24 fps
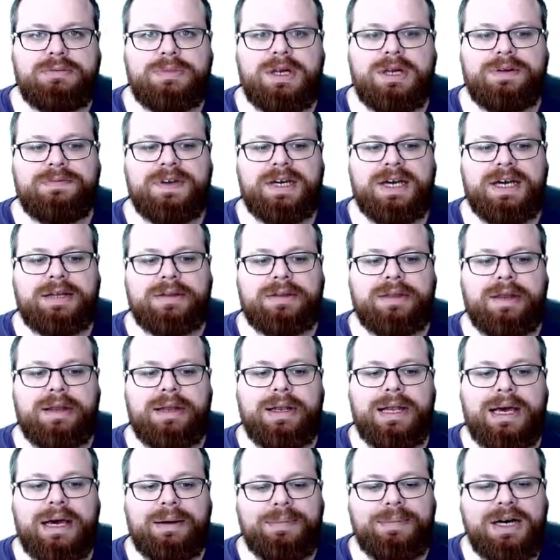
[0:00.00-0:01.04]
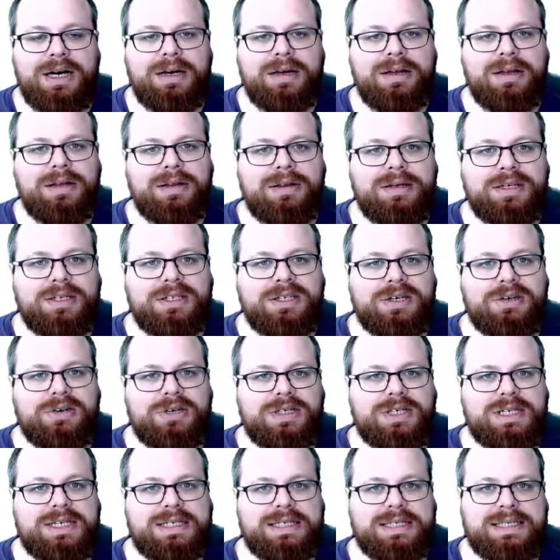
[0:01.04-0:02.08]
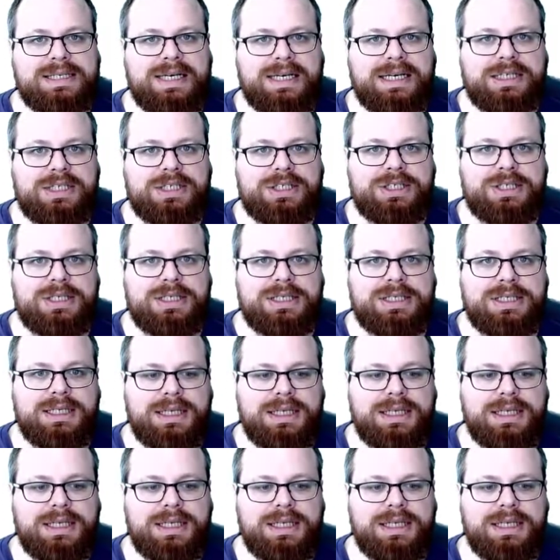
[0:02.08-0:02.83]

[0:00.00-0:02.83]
Well, we had the lemma that told us an edge